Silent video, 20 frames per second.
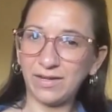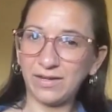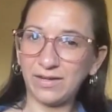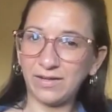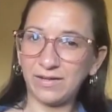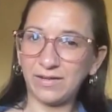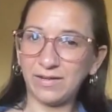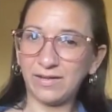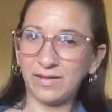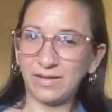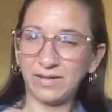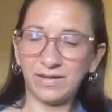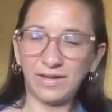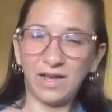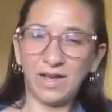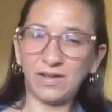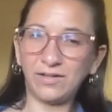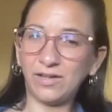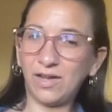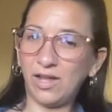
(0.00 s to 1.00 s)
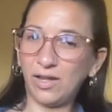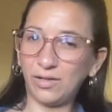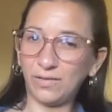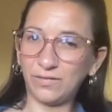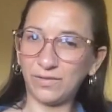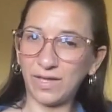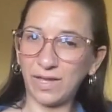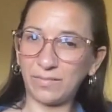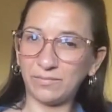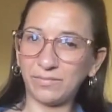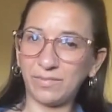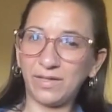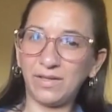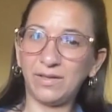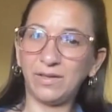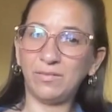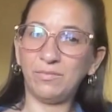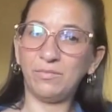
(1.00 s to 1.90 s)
Not all of them,